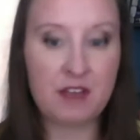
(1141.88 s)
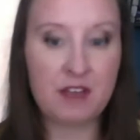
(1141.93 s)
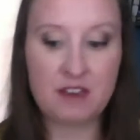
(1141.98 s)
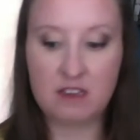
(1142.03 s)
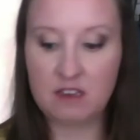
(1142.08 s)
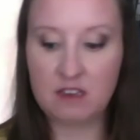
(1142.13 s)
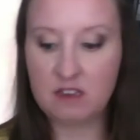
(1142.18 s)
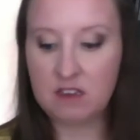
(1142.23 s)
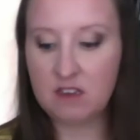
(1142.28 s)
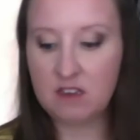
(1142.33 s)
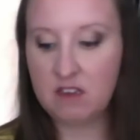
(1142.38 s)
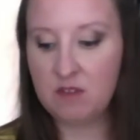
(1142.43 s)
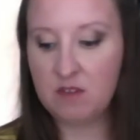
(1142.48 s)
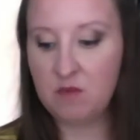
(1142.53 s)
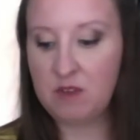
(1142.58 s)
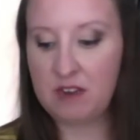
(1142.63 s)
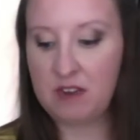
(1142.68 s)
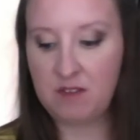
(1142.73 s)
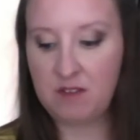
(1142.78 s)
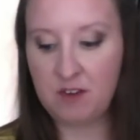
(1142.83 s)
it.
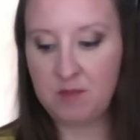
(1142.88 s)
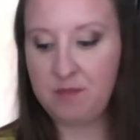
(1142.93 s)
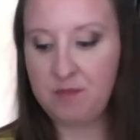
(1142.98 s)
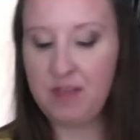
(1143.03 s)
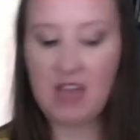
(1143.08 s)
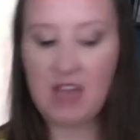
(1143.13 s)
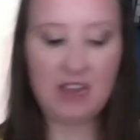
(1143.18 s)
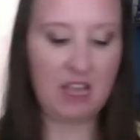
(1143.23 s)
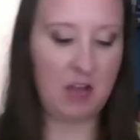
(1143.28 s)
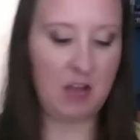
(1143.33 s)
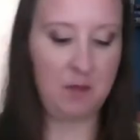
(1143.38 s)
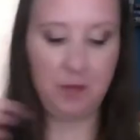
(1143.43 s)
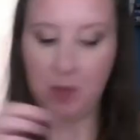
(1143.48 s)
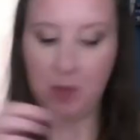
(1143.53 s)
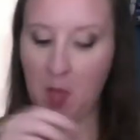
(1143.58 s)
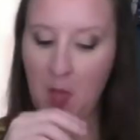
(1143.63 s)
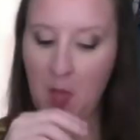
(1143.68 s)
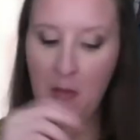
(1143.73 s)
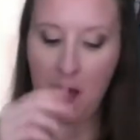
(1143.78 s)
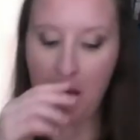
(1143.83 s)
Whatever. Anyhow,
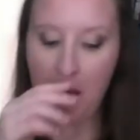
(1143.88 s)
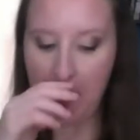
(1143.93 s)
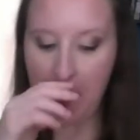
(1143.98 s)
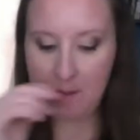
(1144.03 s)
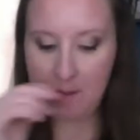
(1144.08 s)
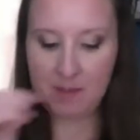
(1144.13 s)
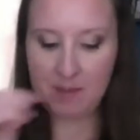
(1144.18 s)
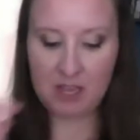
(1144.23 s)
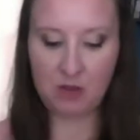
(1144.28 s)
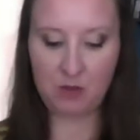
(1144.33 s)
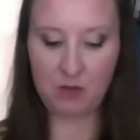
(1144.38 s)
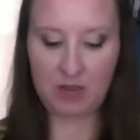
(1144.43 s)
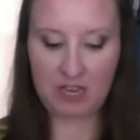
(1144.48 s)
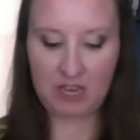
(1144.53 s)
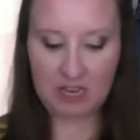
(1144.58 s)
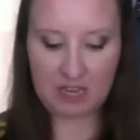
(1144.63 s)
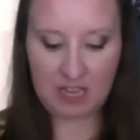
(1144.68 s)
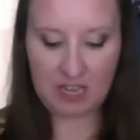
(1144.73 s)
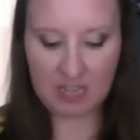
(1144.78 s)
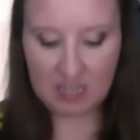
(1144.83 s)
my
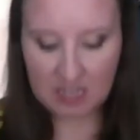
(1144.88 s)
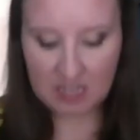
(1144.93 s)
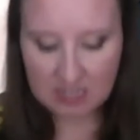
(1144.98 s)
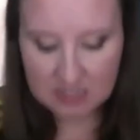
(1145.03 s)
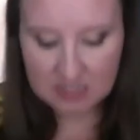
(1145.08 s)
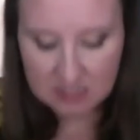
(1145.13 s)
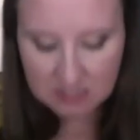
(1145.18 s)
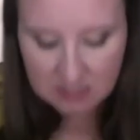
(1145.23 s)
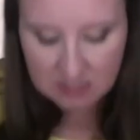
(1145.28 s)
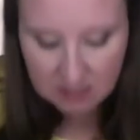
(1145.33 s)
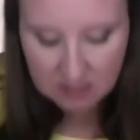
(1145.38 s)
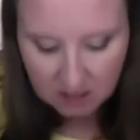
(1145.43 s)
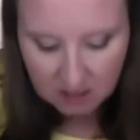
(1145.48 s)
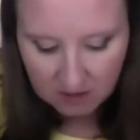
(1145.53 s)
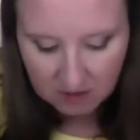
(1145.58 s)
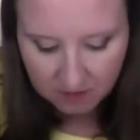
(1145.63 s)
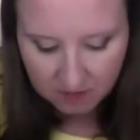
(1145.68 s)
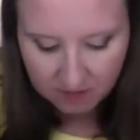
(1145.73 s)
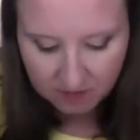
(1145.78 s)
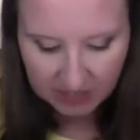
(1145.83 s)
Queen Anne's
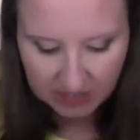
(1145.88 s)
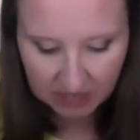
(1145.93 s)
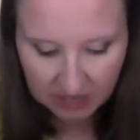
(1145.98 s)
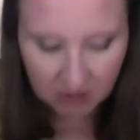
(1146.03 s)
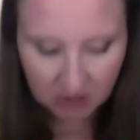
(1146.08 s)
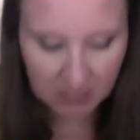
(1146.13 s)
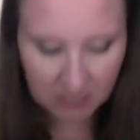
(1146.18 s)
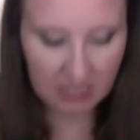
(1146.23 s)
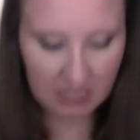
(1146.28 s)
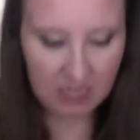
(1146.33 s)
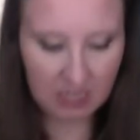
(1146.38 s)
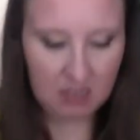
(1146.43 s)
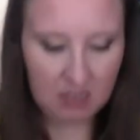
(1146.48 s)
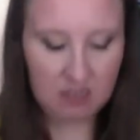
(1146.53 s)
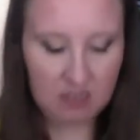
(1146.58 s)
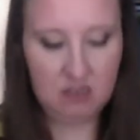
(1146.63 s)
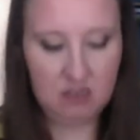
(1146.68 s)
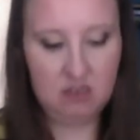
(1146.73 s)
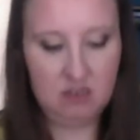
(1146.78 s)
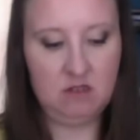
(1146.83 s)
fairy,
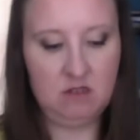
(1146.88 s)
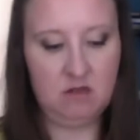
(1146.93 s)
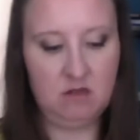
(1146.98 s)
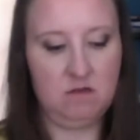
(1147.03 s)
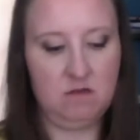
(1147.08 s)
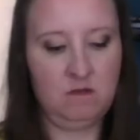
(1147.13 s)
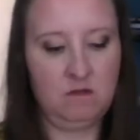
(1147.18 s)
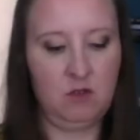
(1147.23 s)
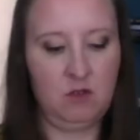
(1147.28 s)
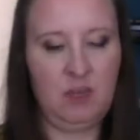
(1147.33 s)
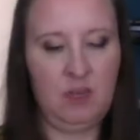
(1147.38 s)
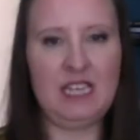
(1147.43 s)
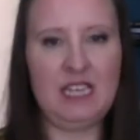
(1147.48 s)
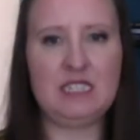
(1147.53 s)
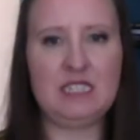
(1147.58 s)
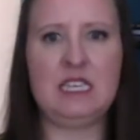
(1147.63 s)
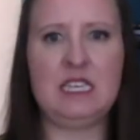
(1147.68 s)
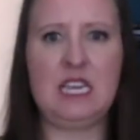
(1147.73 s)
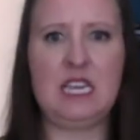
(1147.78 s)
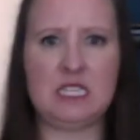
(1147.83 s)
Queen
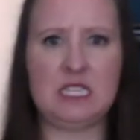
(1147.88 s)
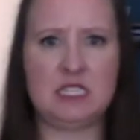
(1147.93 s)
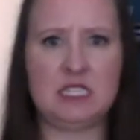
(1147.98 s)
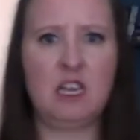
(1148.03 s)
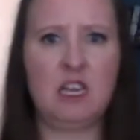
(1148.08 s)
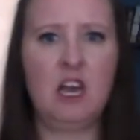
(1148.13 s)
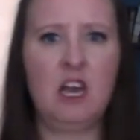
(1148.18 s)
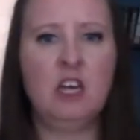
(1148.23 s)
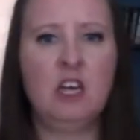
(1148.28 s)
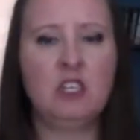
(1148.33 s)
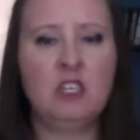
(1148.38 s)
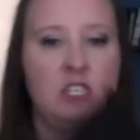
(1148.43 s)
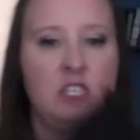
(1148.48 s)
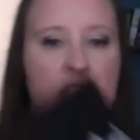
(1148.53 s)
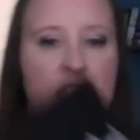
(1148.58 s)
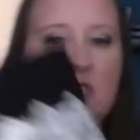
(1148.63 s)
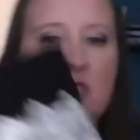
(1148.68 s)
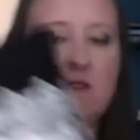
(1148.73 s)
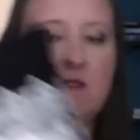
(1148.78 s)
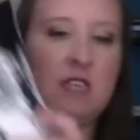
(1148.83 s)
Anne's Lace, she
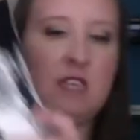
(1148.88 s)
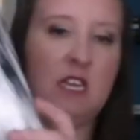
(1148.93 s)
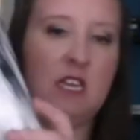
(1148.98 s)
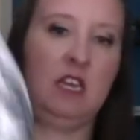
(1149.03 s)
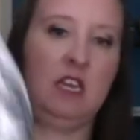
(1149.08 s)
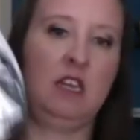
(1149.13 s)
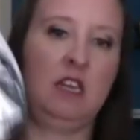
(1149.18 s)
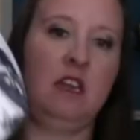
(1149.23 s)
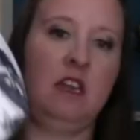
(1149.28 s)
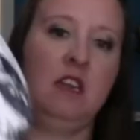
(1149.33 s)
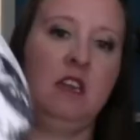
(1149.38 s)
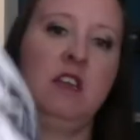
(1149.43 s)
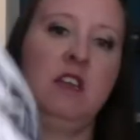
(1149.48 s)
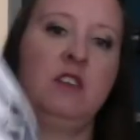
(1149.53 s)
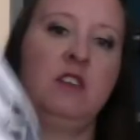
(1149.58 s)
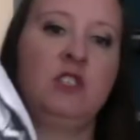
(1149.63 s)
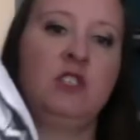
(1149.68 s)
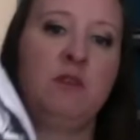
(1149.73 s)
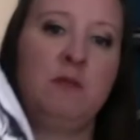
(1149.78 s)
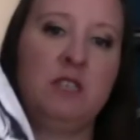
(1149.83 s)
lives in another
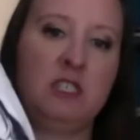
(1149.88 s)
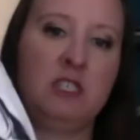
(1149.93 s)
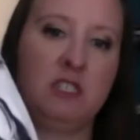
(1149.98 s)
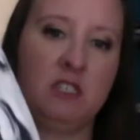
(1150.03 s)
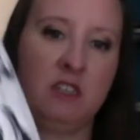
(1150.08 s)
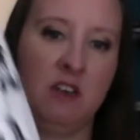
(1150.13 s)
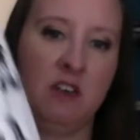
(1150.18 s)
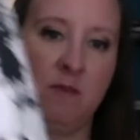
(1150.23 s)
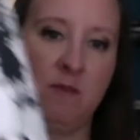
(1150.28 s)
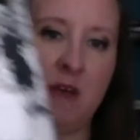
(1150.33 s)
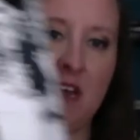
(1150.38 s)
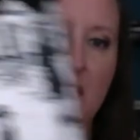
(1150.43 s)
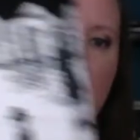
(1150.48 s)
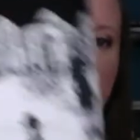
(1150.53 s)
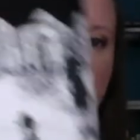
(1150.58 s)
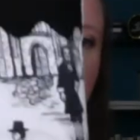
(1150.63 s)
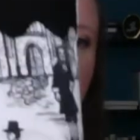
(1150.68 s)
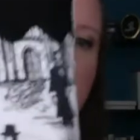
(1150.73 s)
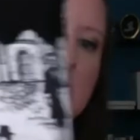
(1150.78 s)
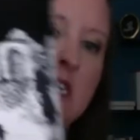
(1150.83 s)
So Much to Love bag.
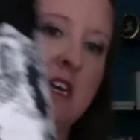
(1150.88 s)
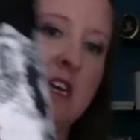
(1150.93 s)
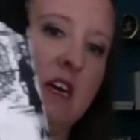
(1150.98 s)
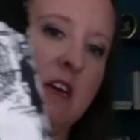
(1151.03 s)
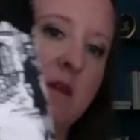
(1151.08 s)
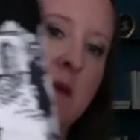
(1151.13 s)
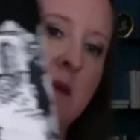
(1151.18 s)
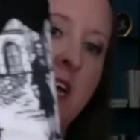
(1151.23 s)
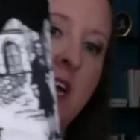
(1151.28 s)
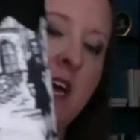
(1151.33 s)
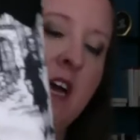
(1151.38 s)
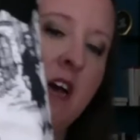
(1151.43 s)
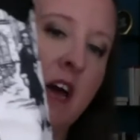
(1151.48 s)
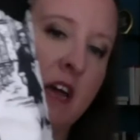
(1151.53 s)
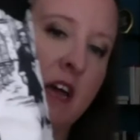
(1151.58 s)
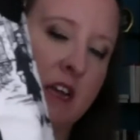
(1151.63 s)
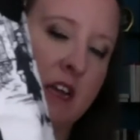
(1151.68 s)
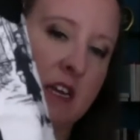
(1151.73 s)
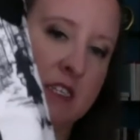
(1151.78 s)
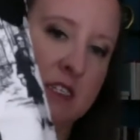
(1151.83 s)
This was a
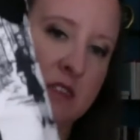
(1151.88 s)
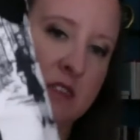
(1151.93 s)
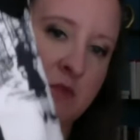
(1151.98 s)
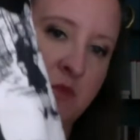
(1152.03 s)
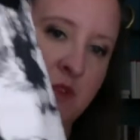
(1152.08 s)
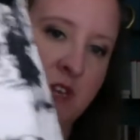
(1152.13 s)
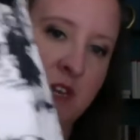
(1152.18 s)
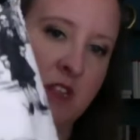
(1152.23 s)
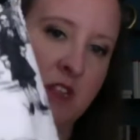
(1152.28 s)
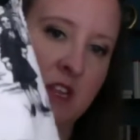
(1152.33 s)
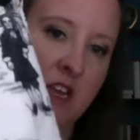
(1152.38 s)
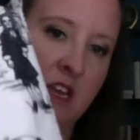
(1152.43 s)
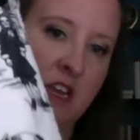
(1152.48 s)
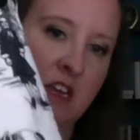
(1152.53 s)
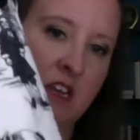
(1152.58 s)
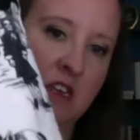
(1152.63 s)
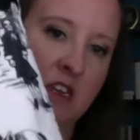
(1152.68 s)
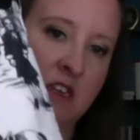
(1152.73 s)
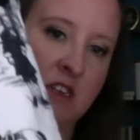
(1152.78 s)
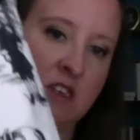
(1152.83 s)
custom one that
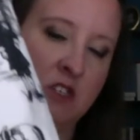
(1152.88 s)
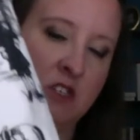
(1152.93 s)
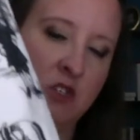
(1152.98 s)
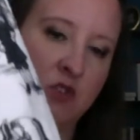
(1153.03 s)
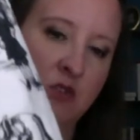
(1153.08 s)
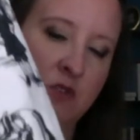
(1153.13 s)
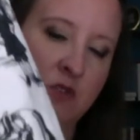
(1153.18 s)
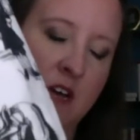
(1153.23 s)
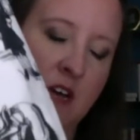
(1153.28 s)
drew,